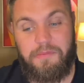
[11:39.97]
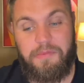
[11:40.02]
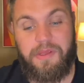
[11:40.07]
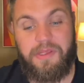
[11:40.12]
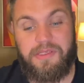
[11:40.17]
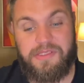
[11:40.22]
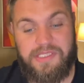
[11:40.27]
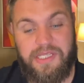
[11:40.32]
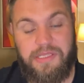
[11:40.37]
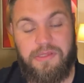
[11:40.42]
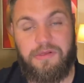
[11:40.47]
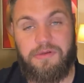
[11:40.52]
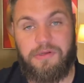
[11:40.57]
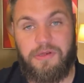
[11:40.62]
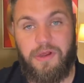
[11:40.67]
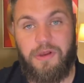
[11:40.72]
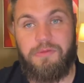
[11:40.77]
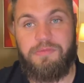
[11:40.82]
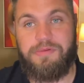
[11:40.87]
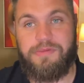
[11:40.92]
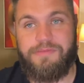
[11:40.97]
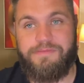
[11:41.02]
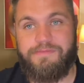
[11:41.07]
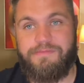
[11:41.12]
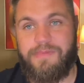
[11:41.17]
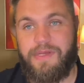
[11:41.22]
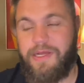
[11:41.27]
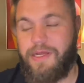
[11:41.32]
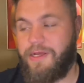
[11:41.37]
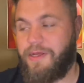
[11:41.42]
because he looked dope.
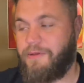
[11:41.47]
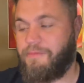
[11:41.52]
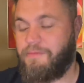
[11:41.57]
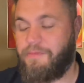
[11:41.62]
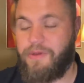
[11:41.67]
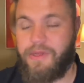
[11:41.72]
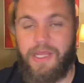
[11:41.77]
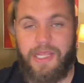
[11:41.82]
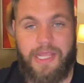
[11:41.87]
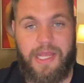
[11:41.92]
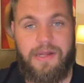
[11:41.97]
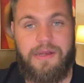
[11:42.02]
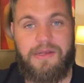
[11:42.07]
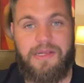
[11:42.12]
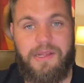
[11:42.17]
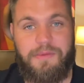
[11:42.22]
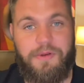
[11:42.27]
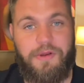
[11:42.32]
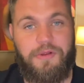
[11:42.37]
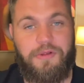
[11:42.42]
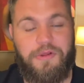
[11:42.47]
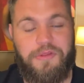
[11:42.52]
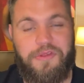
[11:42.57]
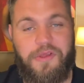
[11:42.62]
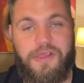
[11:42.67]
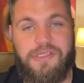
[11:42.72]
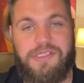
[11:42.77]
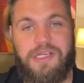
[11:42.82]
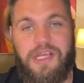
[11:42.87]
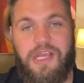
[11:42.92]
Um, but again, let me know your
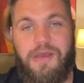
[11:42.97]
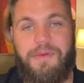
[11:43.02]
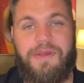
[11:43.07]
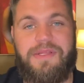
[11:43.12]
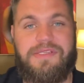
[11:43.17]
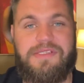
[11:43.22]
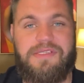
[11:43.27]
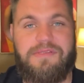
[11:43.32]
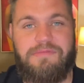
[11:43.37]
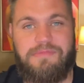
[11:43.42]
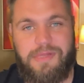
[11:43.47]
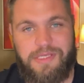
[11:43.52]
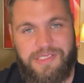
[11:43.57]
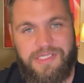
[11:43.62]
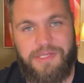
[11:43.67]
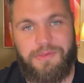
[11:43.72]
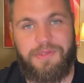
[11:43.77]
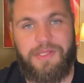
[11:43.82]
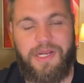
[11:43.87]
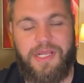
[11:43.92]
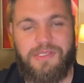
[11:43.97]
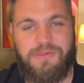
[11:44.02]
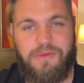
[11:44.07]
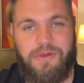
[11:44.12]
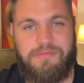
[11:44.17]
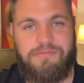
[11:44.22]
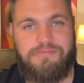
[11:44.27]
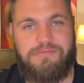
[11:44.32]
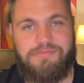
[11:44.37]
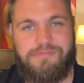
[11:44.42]
thoughts in the comments. I'll see you in the next
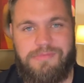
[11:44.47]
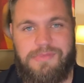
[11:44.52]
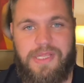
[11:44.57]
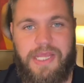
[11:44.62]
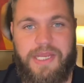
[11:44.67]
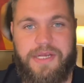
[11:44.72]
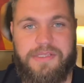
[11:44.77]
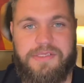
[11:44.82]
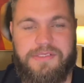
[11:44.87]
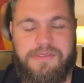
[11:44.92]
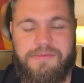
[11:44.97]
one. Laters.